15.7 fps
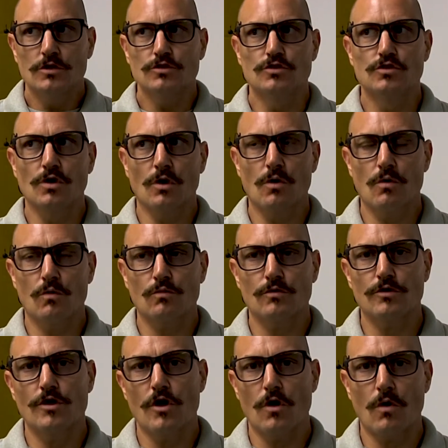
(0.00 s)
don't
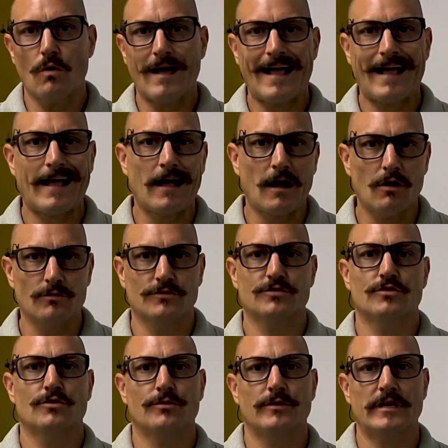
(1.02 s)
know how to
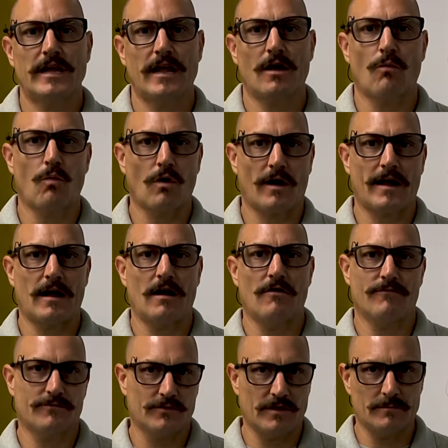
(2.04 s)
create a workout
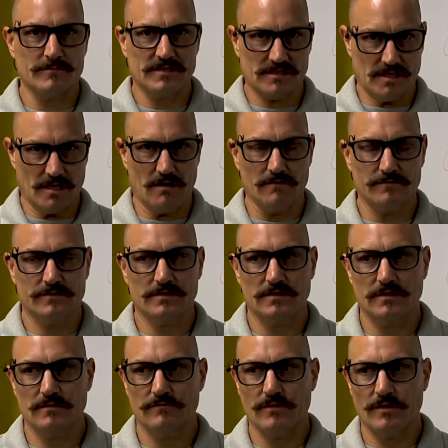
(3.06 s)
for themselves.
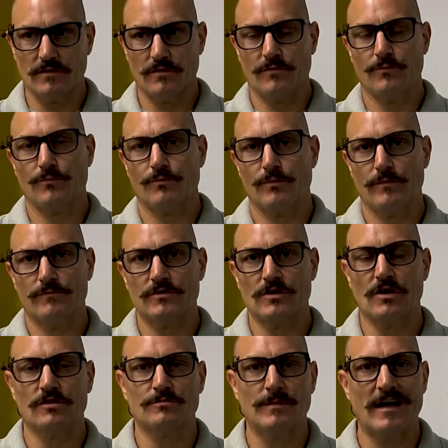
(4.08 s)
We've
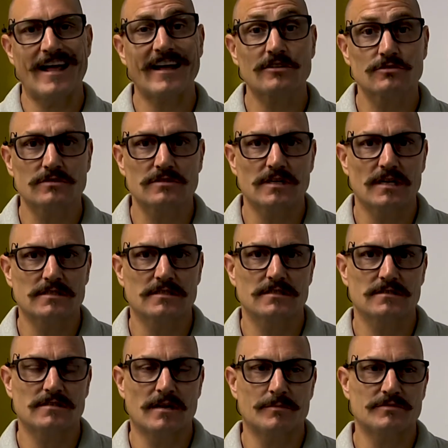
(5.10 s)
talked about exercises and
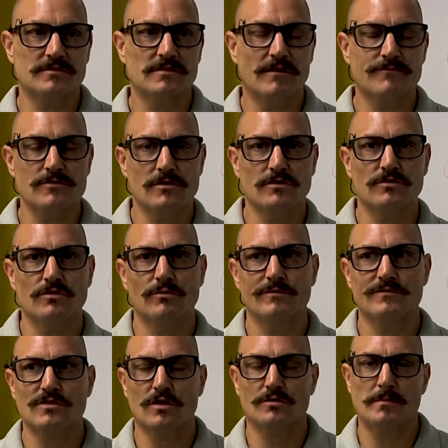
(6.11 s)
the type of stuff you can do. We've
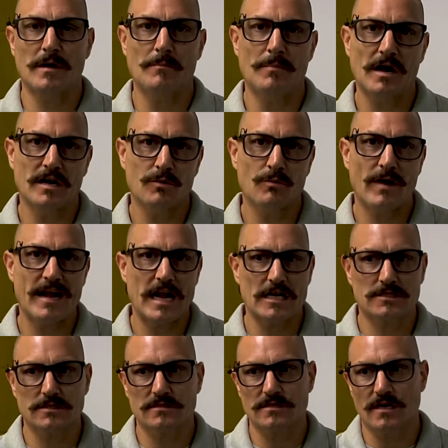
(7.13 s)
talked about body weight
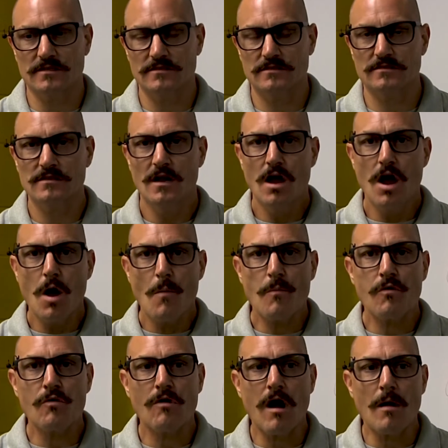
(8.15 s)
exercises,
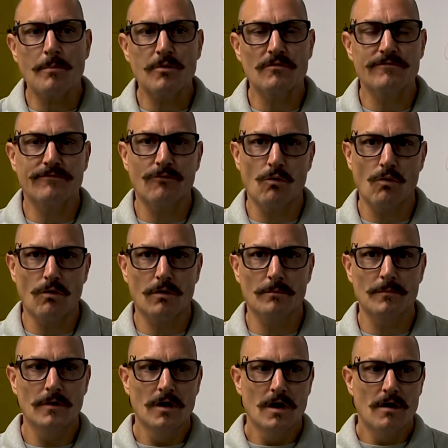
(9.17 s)
proper form
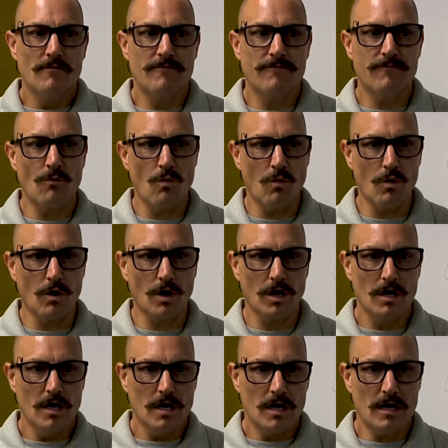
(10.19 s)
for
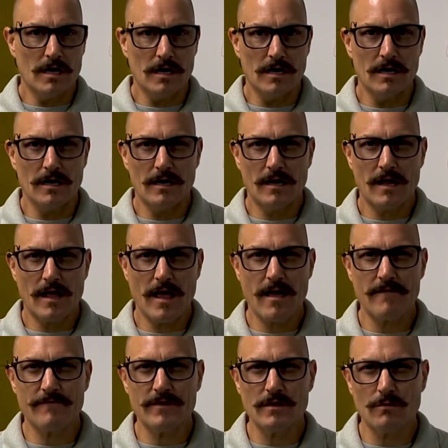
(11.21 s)

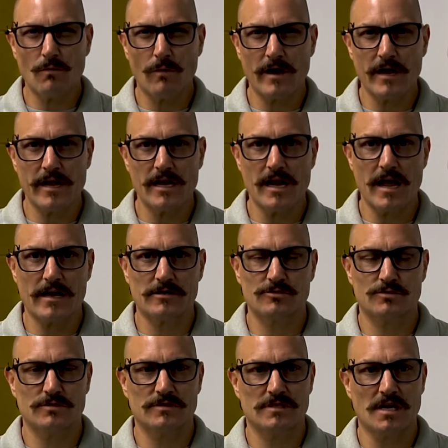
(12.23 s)
heavy weight
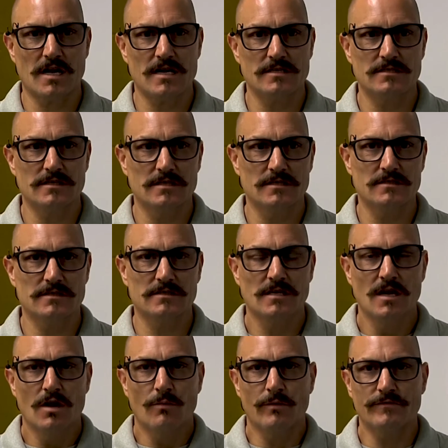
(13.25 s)
exercises.
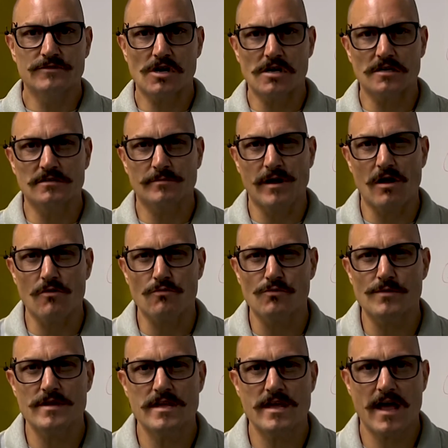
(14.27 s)
We've talked about
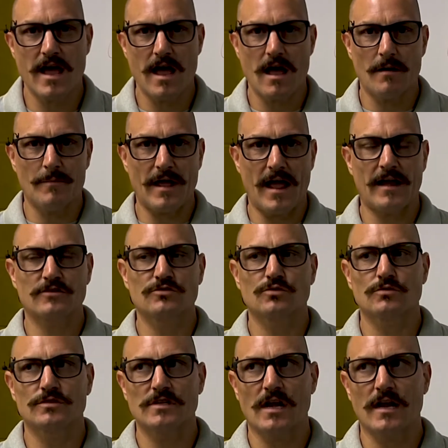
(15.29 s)
rehab
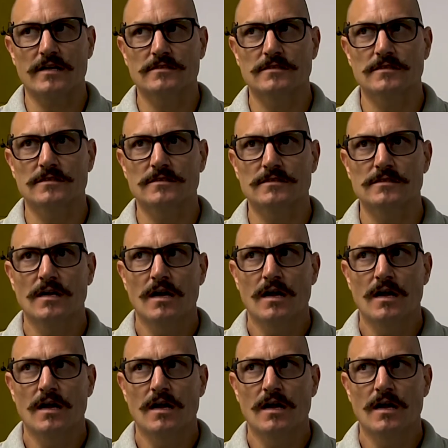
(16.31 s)
exercises